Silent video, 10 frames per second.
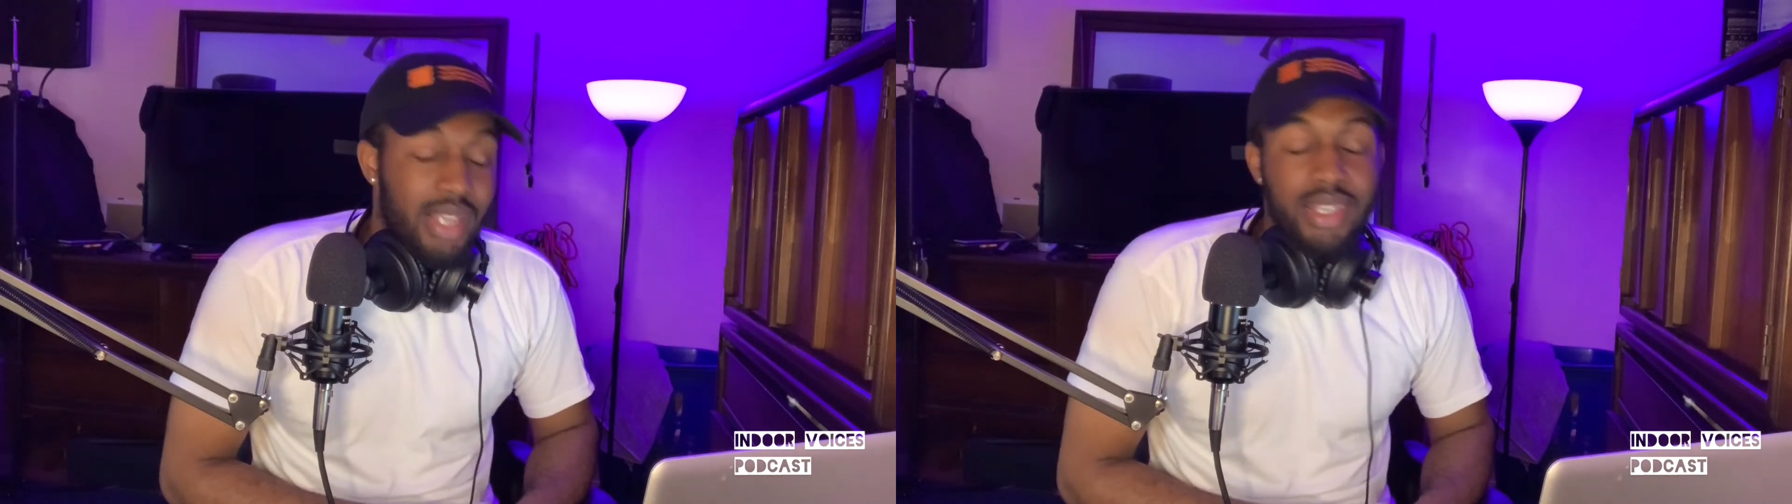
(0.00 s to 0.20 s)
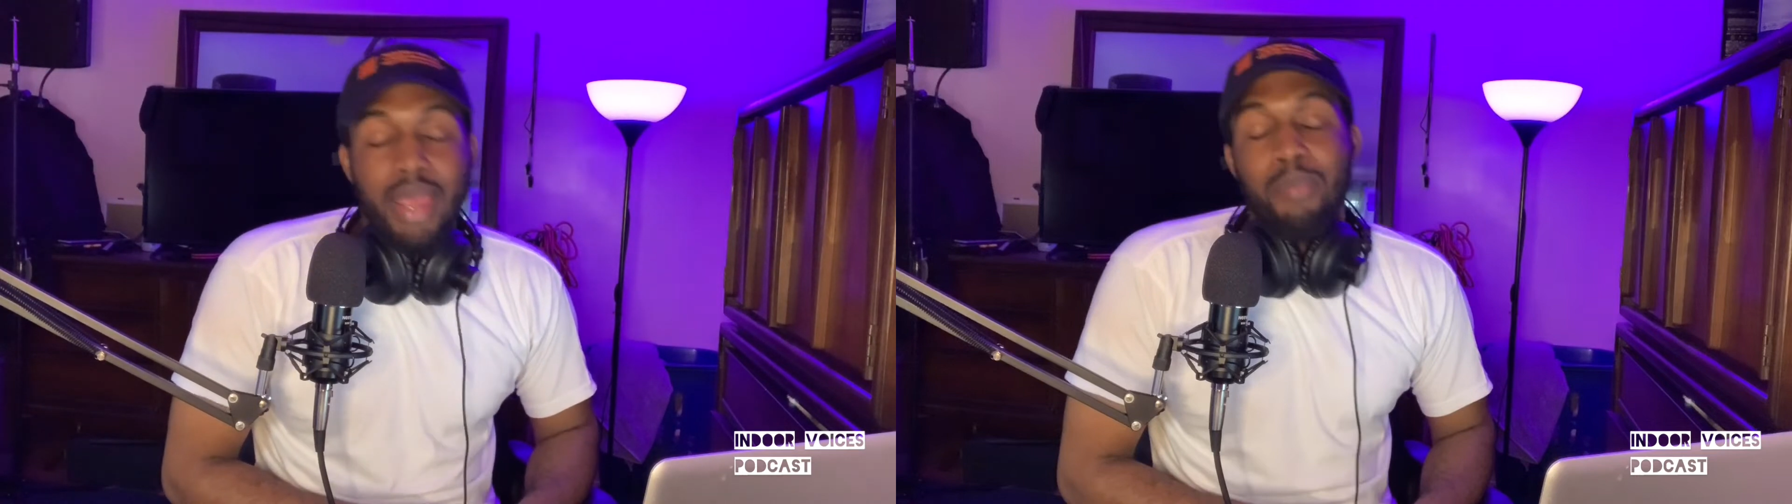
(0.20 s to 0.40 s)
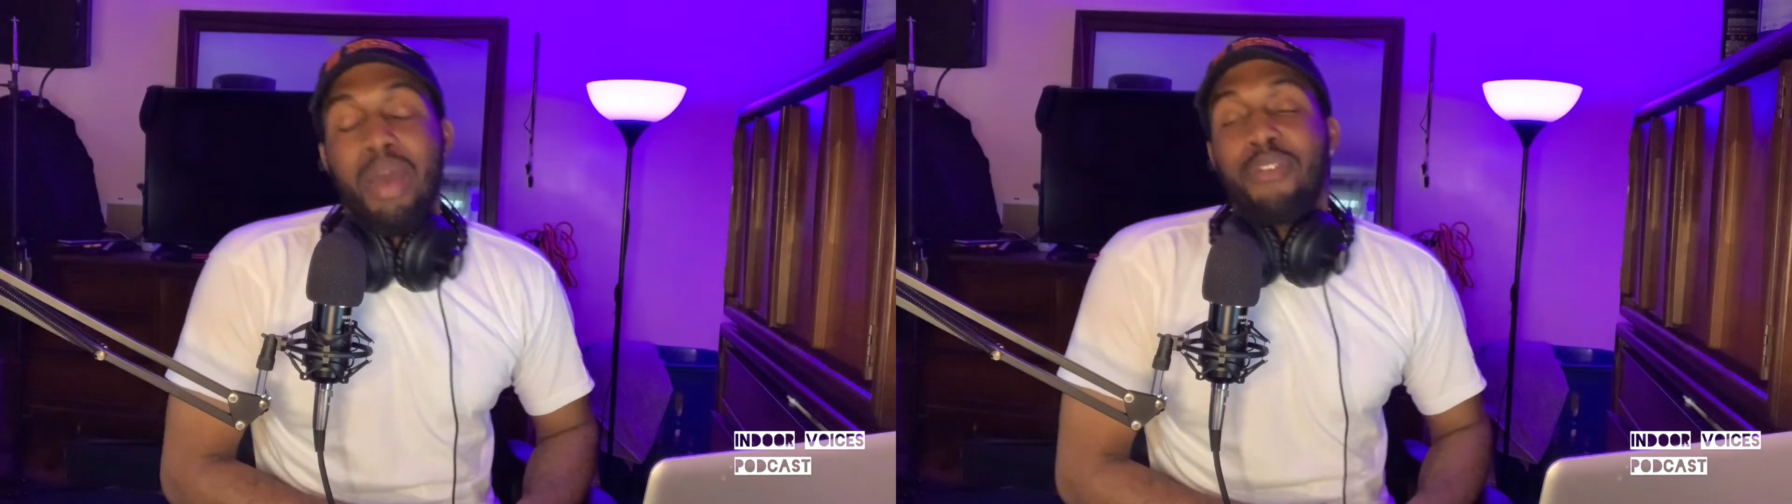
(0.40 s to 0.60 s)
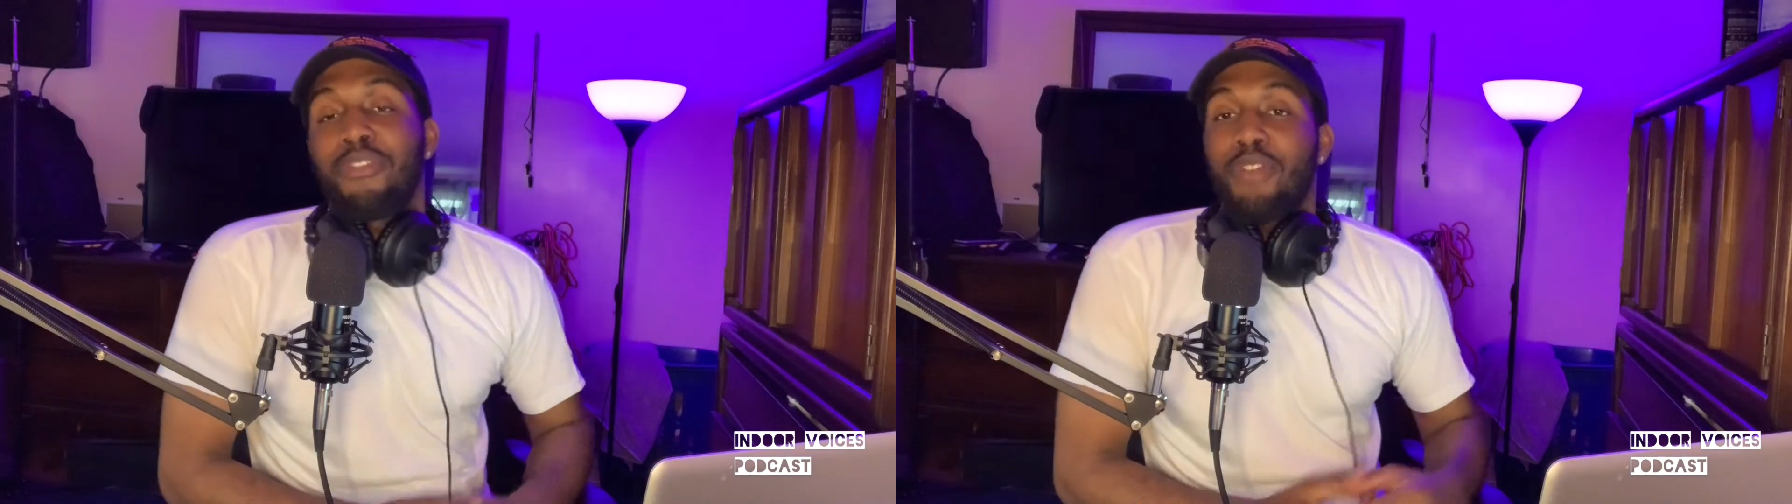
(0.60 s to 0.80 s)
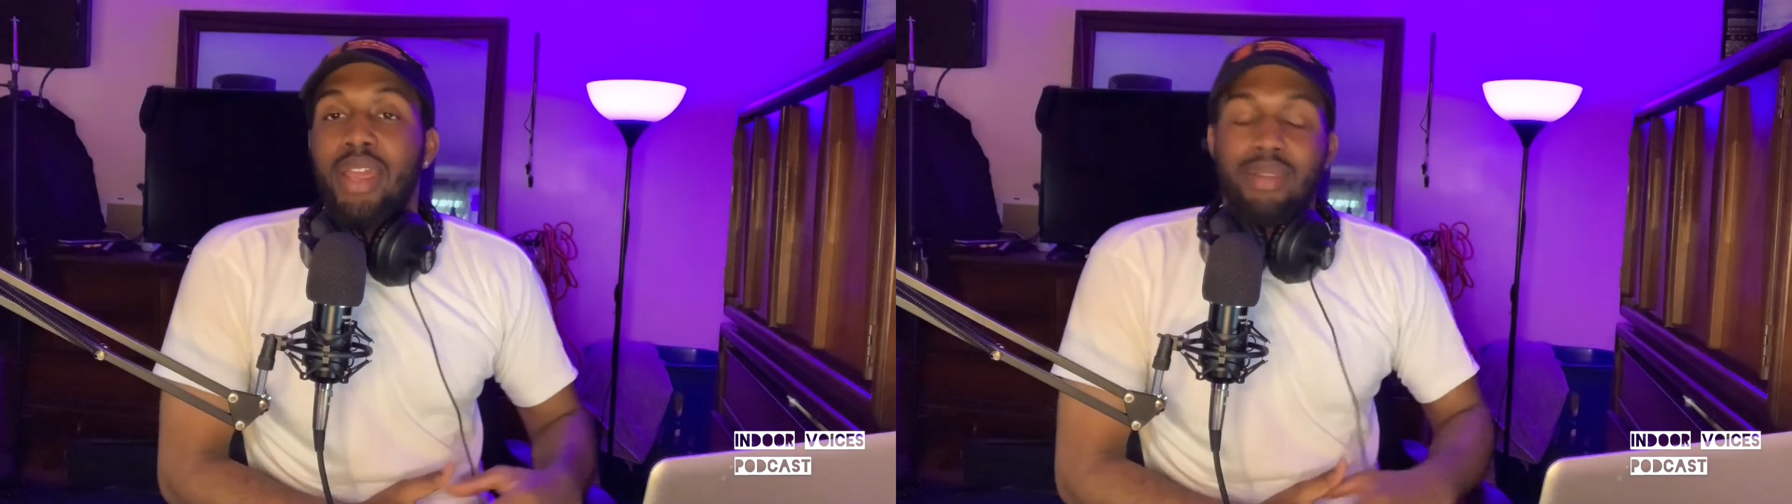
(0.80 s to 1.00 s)
let's say my
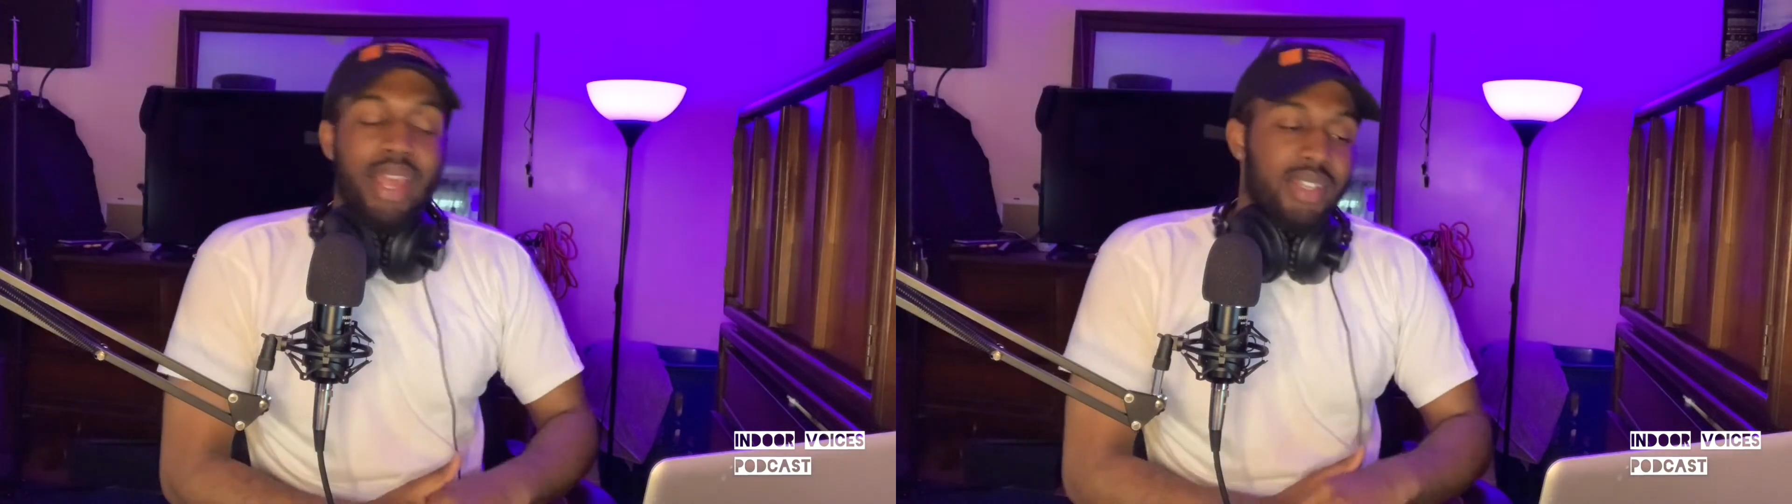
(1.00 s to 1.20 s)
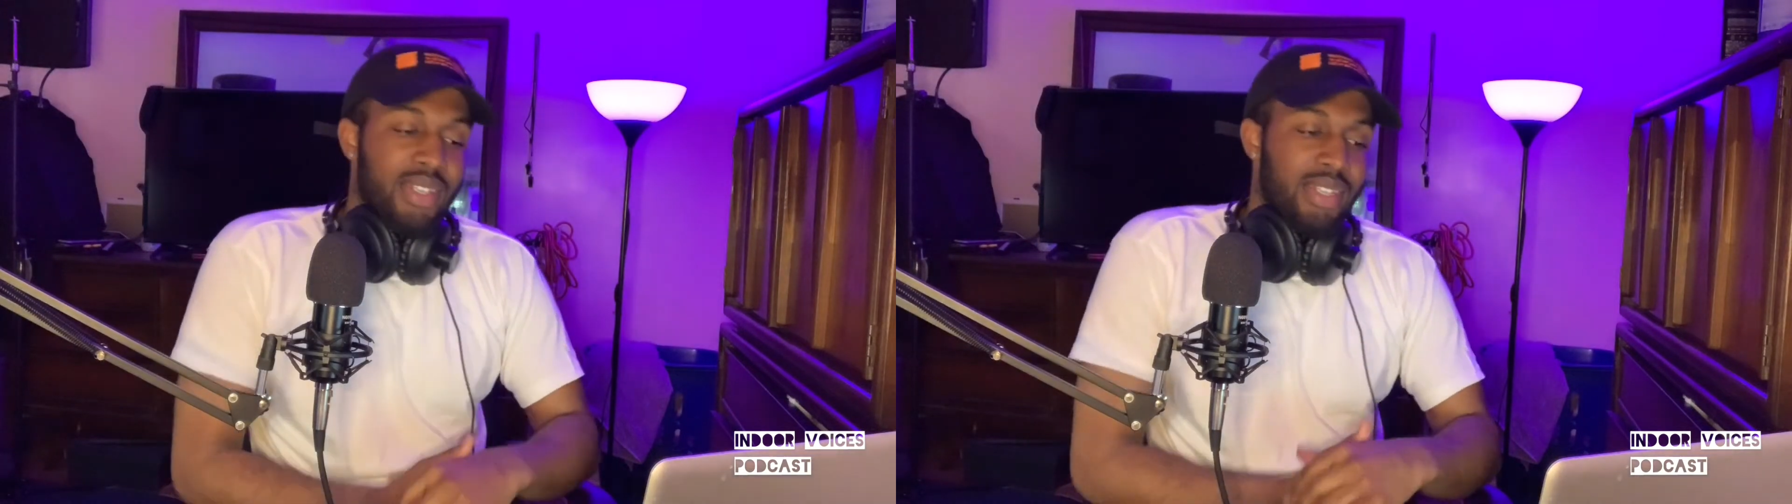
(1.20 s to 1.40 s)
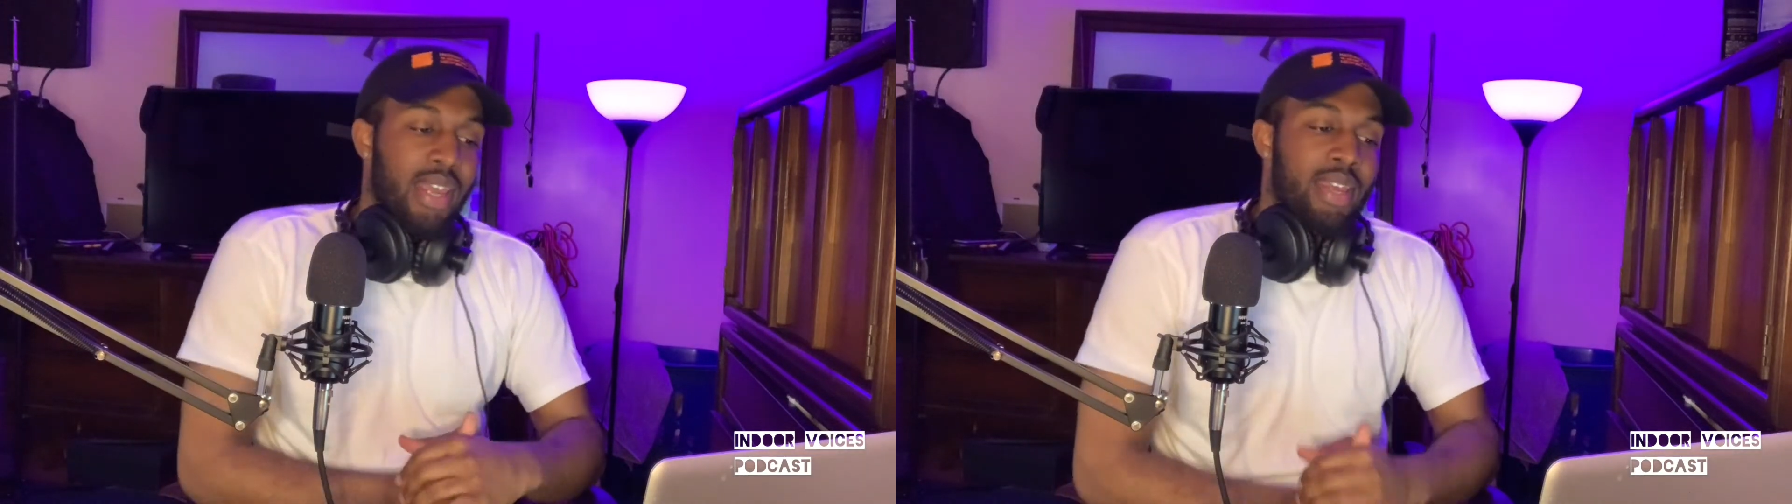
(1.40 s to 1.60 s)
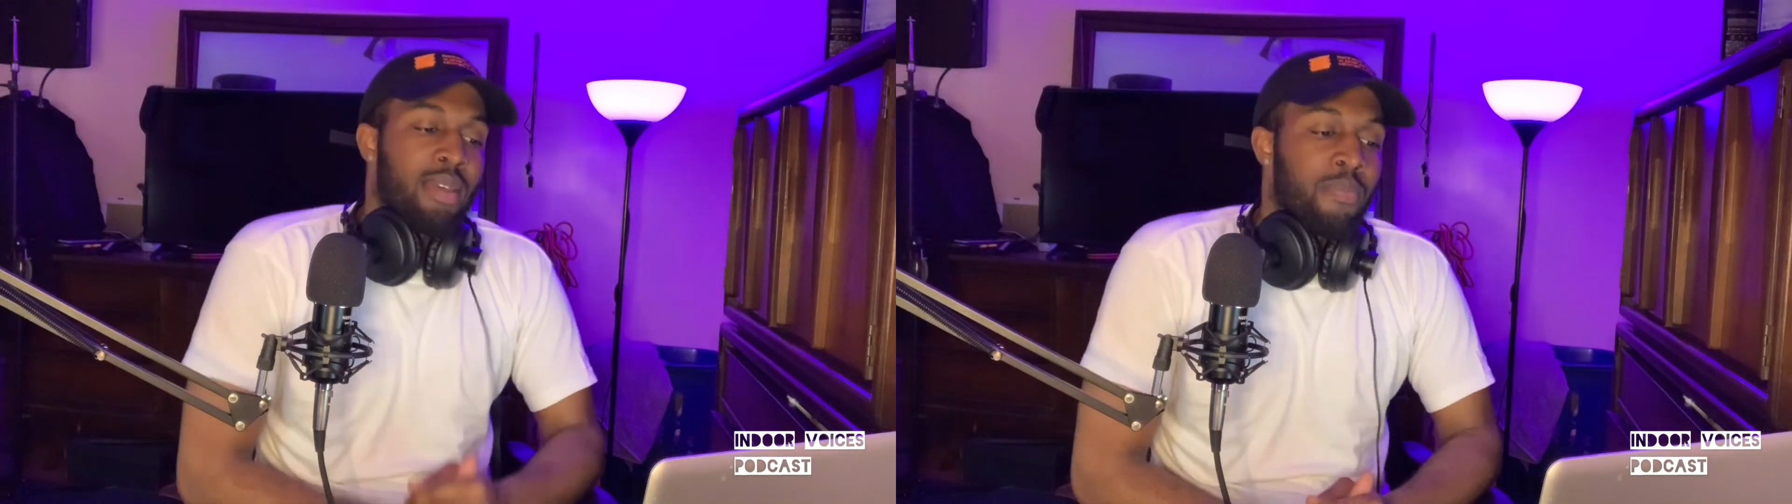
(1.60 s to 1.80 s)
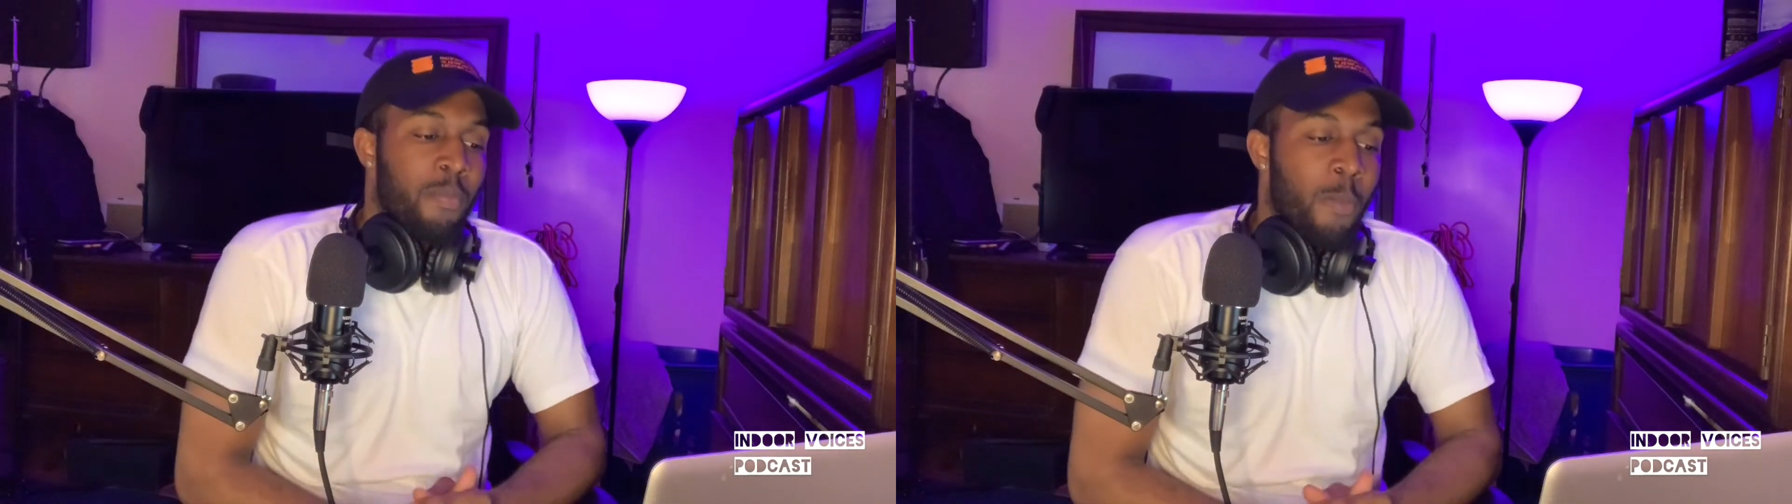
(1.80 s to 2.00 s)
friend, let's
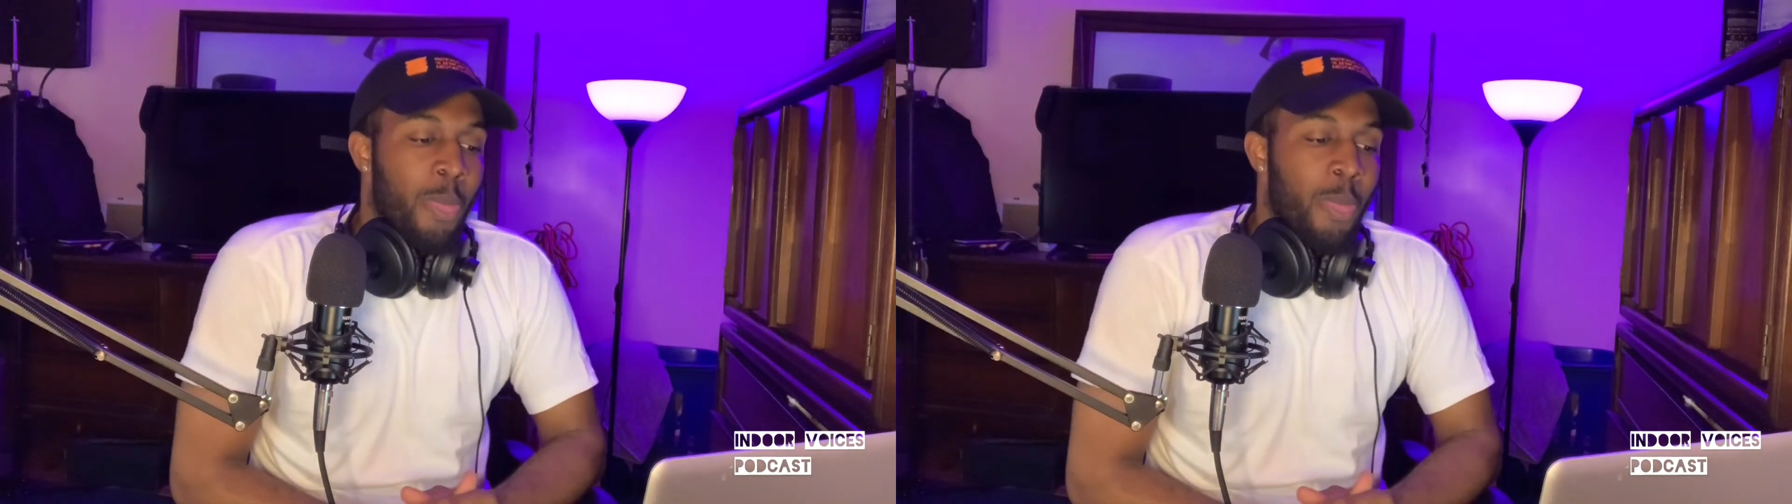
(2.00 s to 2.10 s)
say